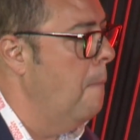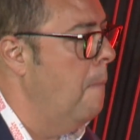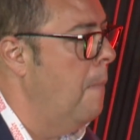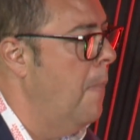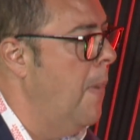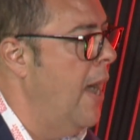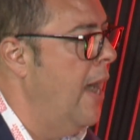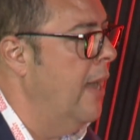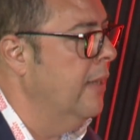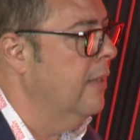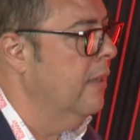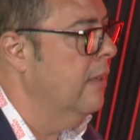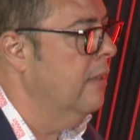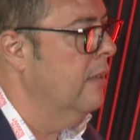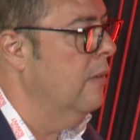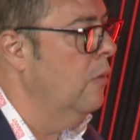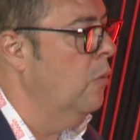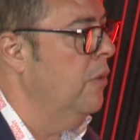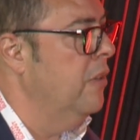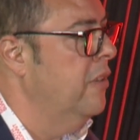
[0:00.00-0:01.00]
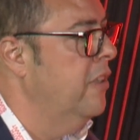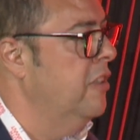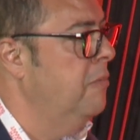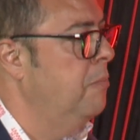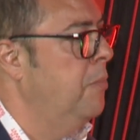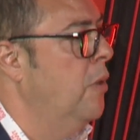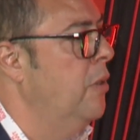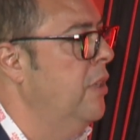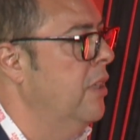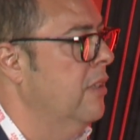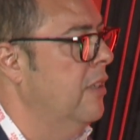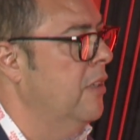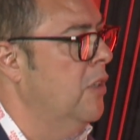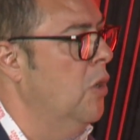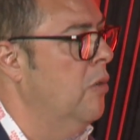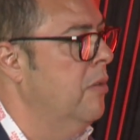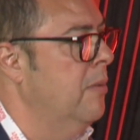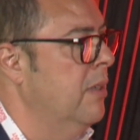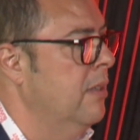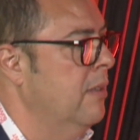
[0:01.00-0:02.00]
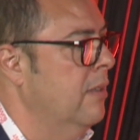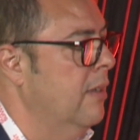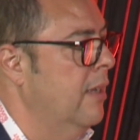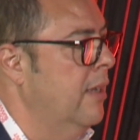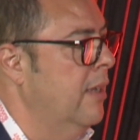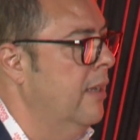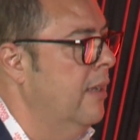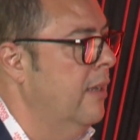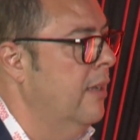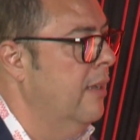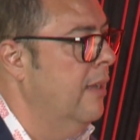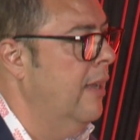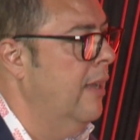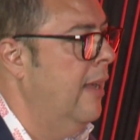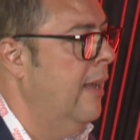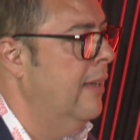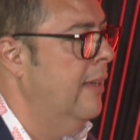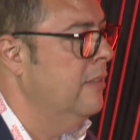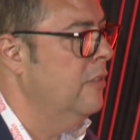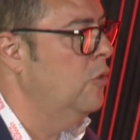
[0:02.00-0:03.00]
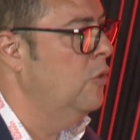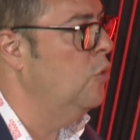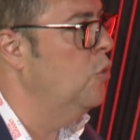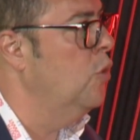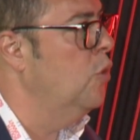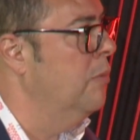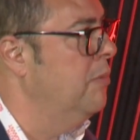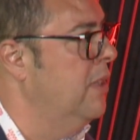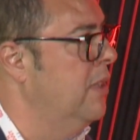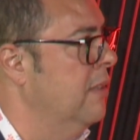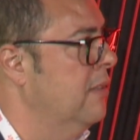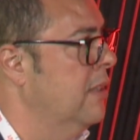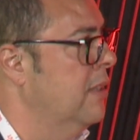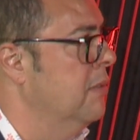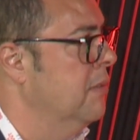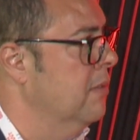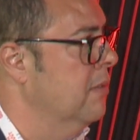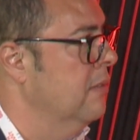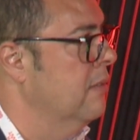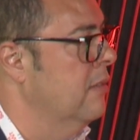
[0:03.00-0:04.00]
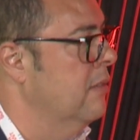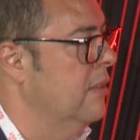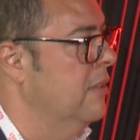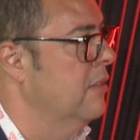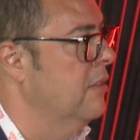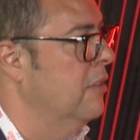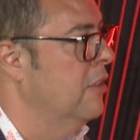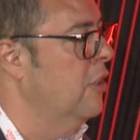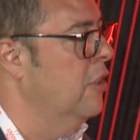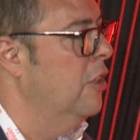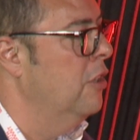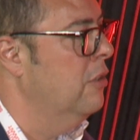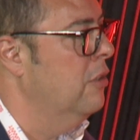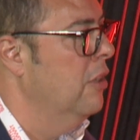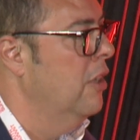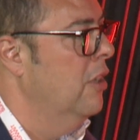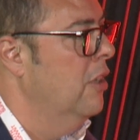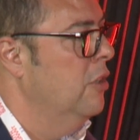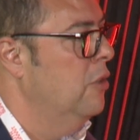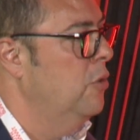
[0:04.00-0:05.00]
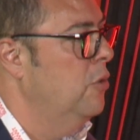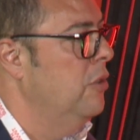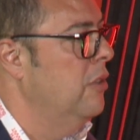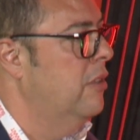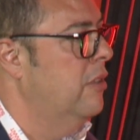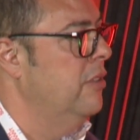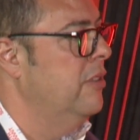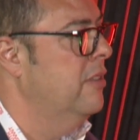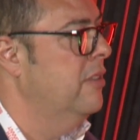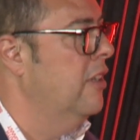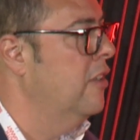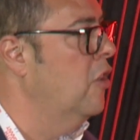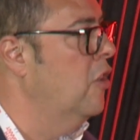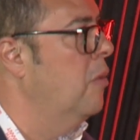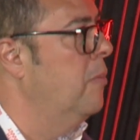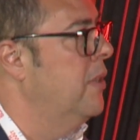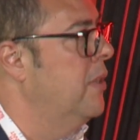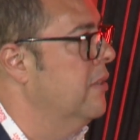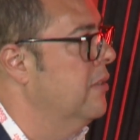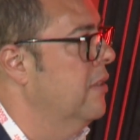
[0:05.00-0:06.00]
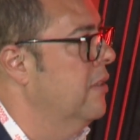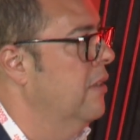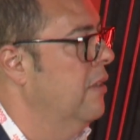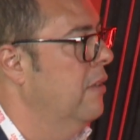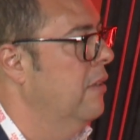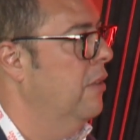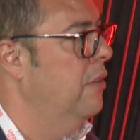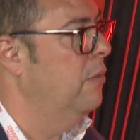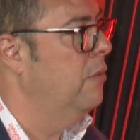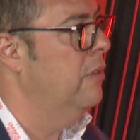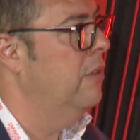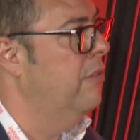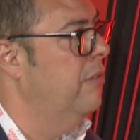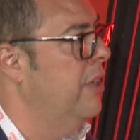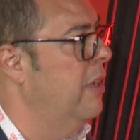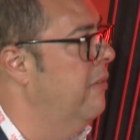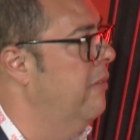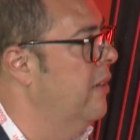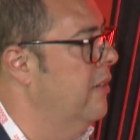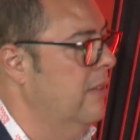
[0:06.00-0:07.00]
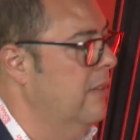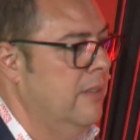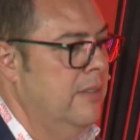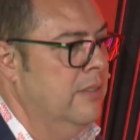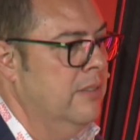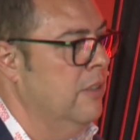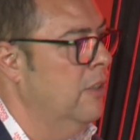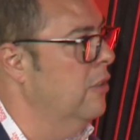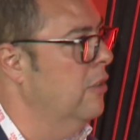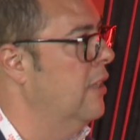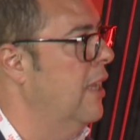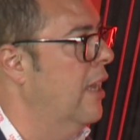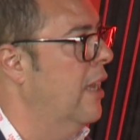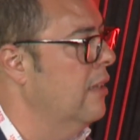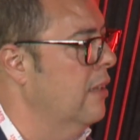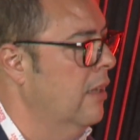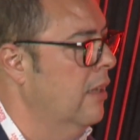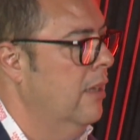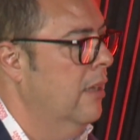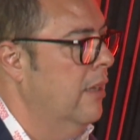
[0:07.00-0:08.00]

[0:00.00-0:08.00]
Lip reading: But with this project, the government has two objectives. It's not to increase the commerce through the river. It's not that.